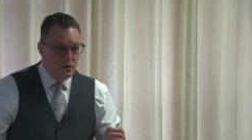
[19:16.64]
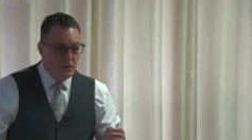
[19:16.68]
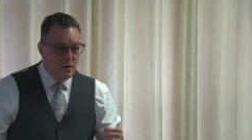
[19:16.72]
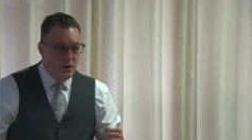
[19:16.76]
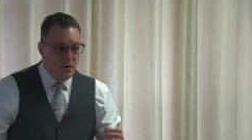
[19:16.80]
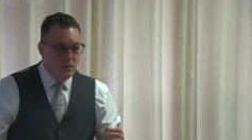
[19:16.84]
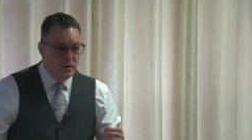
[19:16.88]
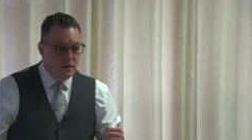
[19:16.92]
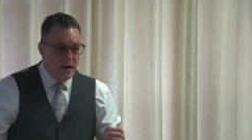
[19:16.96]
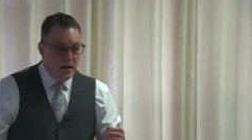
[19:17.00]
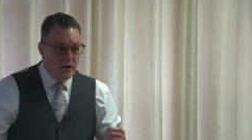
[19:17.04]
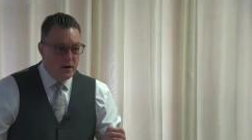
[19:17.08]
of
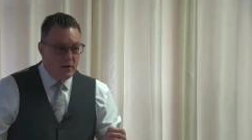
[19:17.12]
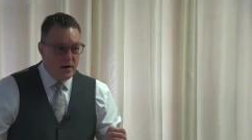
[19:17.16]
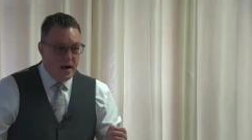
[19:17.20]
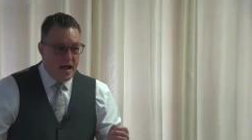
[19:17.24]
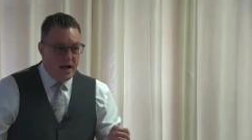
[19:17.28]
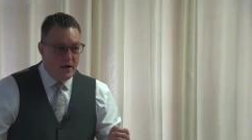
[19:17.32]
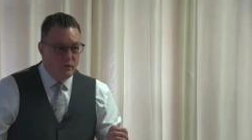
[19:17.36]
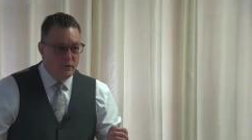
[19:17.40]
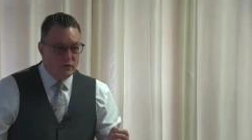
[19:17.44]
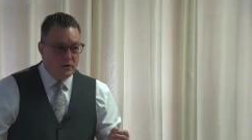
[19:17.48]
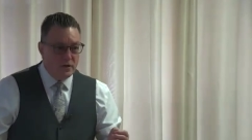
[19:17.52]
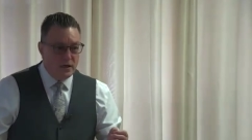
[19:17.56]
your own that are
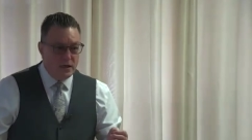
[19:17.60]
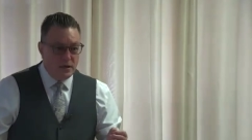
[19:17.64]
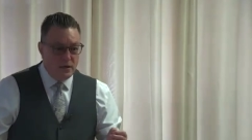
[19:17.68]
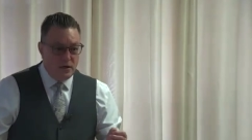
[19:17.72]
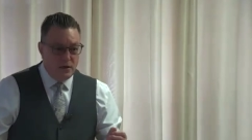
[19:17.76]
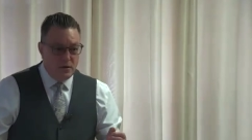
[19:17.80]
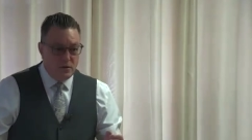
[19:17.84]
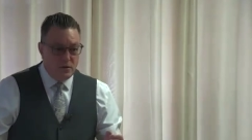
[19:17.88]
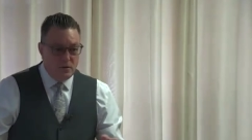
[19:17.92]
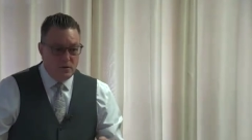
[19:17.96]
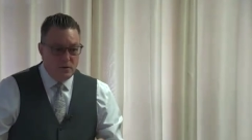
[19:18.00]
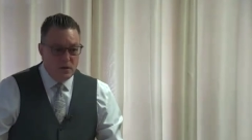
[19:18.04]
hounding
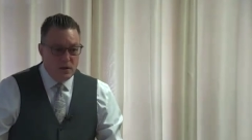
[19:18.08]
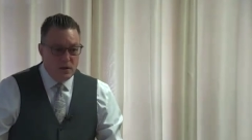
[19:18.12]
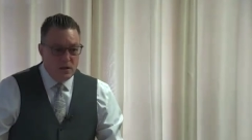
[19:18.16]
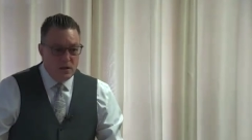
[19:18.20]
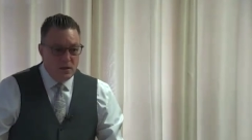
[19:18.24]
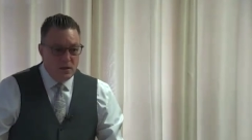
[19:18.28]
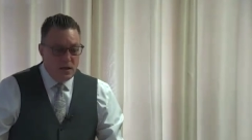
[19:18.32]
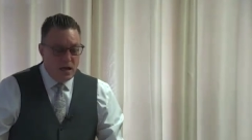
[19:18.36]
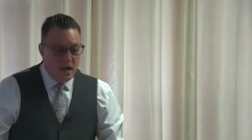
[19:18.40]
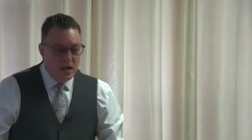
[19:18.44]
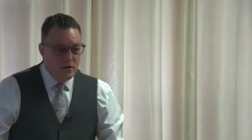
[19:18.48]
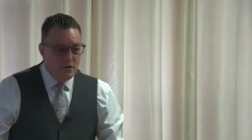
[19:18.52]
you
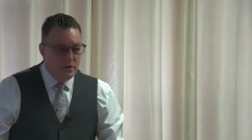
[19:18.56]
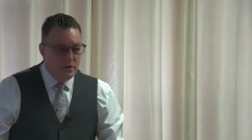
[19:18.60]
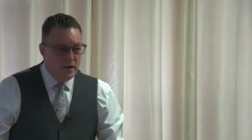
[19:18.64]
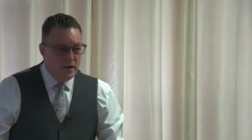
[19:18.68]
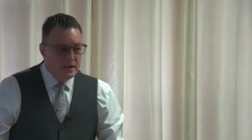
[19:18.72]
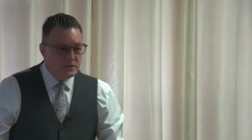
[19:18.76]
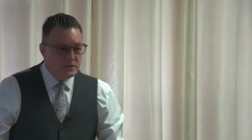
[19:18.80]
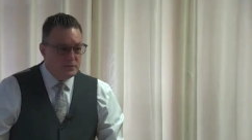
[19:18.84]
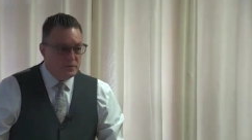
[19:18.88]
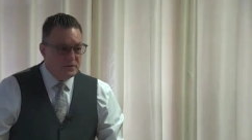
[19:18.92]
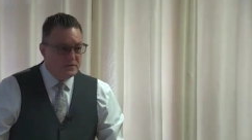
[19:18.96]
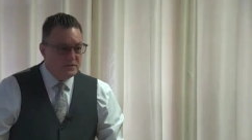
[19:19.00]
and your
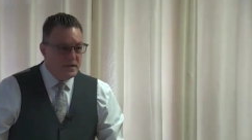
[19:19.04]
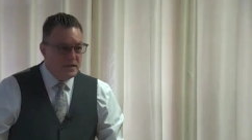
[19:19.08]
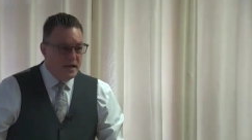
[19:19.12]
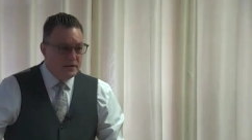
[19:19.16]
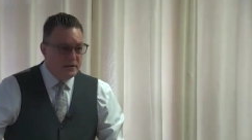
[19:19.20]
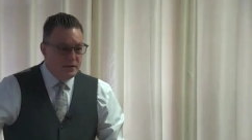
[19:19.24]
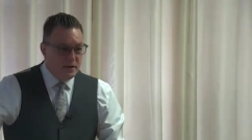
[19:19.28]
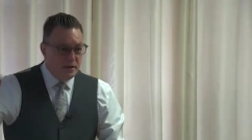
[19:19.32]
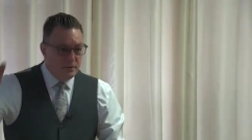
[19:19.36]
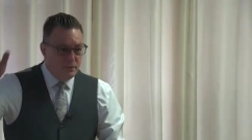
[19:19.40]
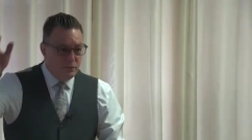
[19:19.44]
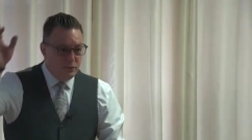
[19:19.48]
husband's
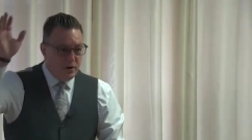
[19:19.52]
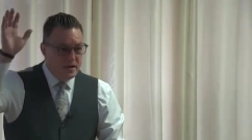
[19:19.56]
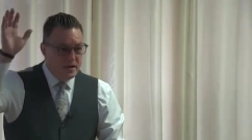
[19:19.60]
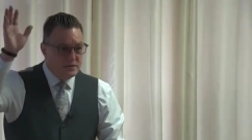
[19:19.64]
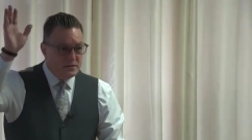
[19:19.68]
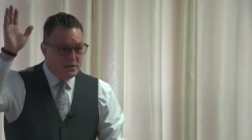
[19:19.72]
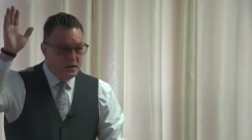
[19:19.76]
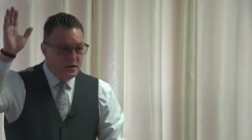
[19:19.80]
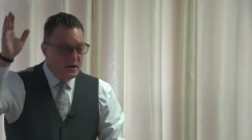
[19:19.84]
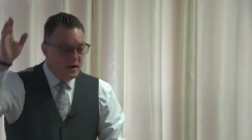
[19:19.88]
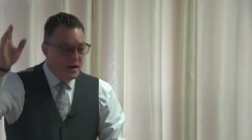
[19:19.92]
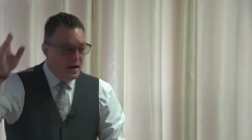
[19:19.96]
out there
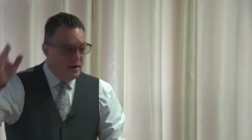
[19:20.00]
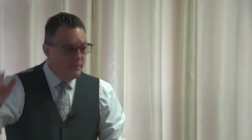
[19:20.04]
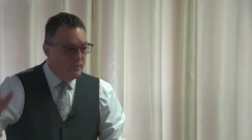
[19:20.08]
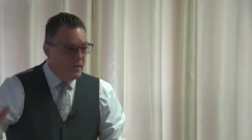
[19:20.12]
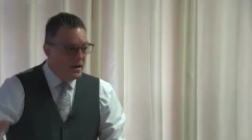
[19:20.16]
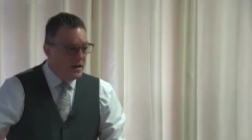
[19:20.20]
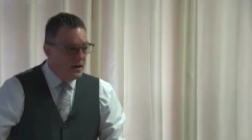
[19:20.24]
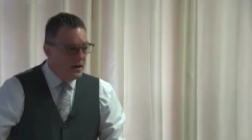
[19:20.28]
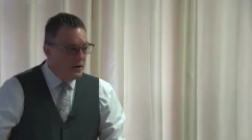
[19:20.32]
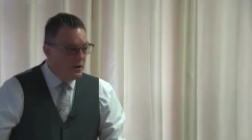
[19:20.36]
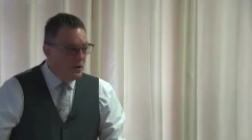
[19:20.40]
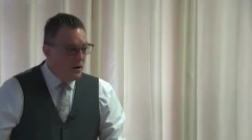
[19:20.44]
praising and
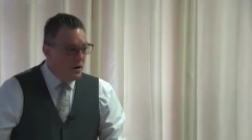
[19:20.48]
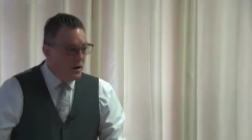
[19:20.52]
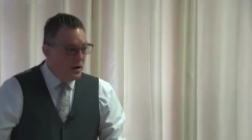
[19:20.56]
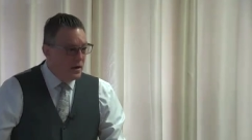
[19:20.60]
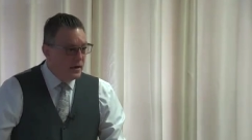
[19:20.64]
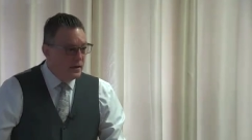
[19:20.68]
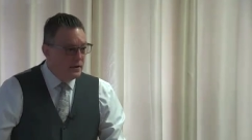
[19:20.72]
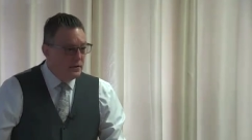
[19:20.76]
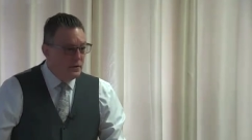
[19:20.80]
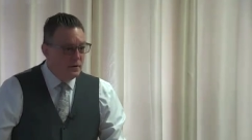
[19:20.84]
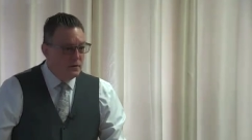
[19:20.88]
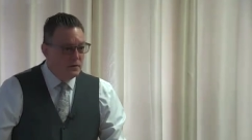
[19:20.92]
amen in
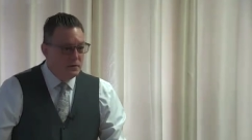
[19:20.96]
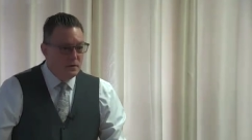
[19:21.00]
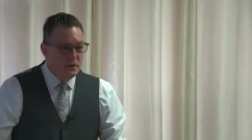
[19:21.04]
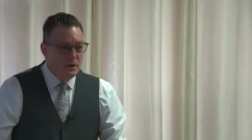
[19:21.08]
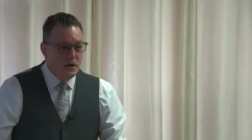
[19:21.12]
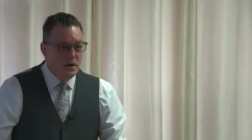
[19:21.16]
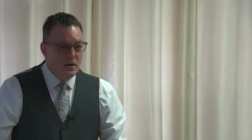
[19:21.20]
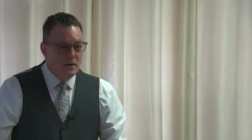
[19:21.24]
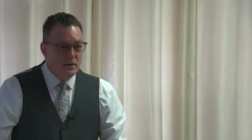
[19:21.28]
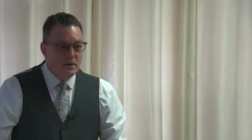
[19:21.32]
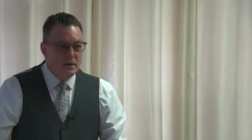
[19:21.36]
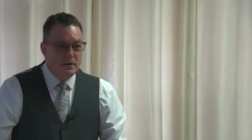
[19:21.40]
God and you're,
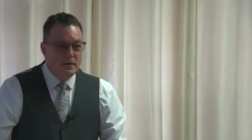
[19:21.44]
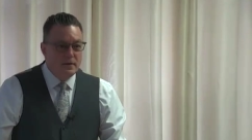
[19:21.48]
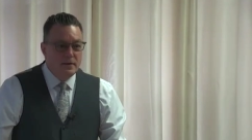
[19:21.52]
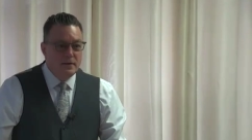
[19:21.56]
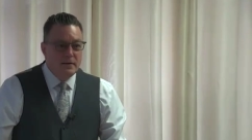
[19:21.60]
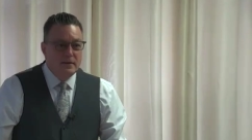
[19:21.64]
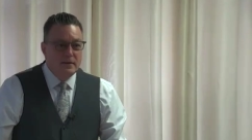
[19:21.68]
you know,